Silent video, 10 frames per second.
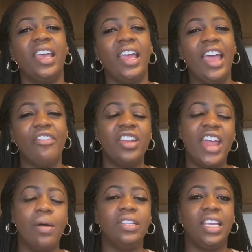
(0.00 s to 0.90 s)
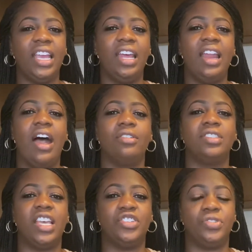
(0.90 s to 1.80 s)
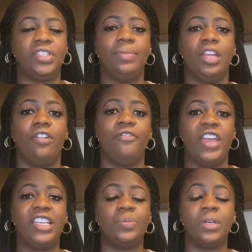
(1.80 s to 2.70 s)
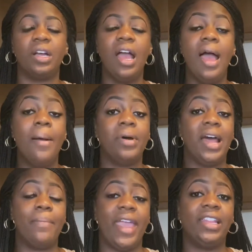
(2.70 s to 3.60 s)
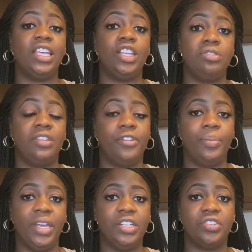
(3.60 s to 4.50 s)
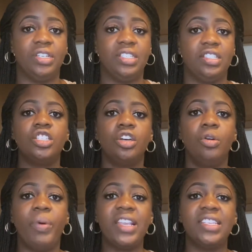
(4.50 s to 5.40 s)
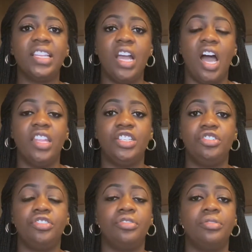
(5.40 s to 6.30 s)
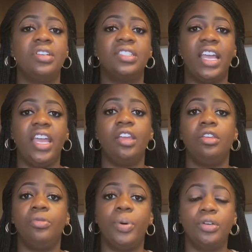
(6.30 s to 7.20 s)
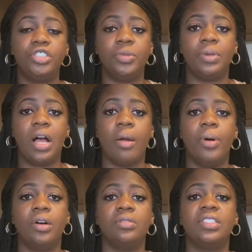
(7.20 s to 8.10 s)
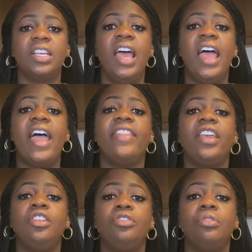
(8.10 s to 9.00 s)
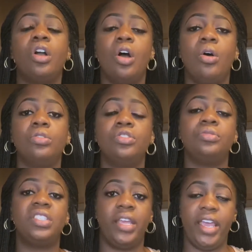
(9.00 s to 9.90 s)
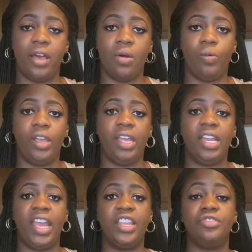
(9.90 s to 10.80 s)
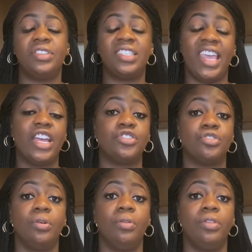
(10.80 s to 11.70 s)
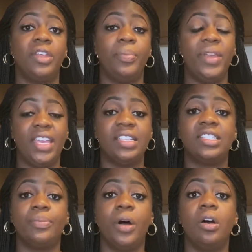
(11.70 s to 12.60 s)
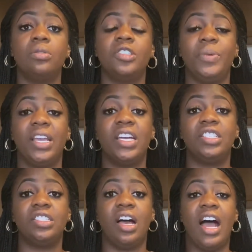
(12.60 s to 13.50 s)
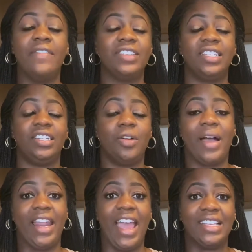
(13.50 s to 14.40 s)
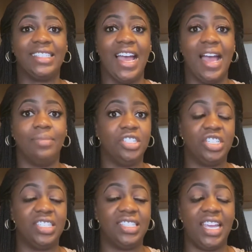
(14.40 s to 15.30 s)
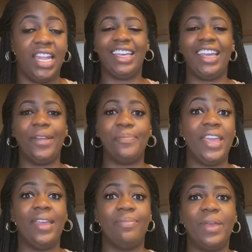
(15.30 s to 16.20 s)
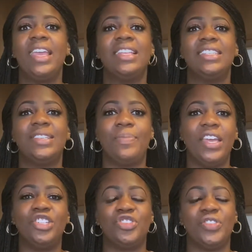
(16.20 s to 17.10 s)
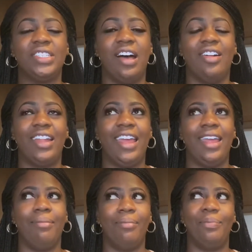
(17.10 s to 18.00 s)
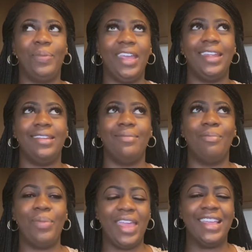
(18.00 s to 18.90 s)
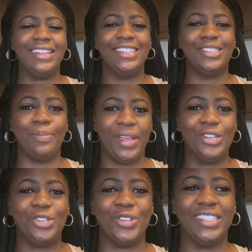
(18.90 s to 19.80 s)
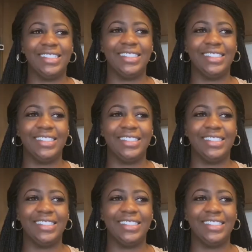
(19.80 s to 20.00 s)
Every now and again, I'll schedule something on Facebook, but I mainly use it for Pinterest. So basically all that you do, say you post your blog post, and then you go to Tailwind and you schedule the pins to post, because obviously nobody has time to just sit and pin pins to Pinterest all day. Pin pins to Pinterest.